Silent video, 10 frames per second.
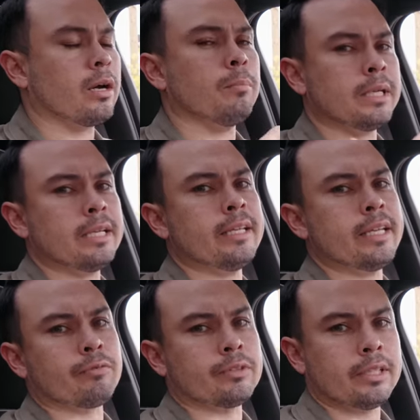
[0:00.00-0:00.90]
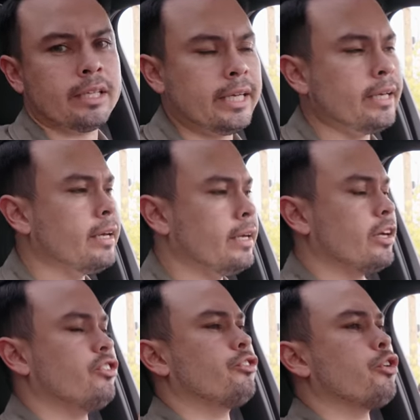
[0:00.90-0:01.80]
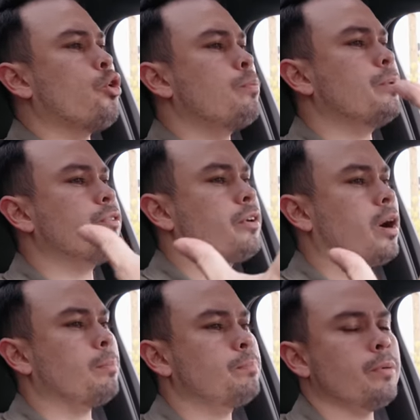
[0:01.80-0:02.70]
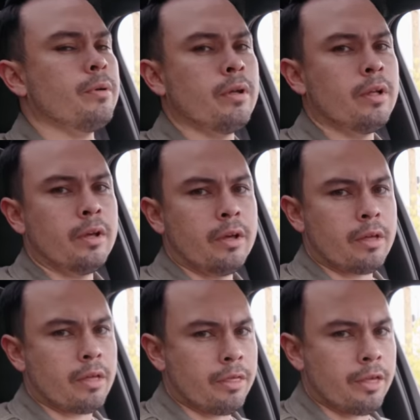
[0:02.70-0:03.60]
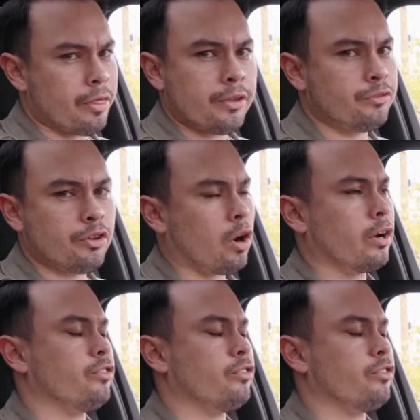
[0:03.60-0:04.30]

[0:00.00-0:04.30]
completely different league. It just opens up this song.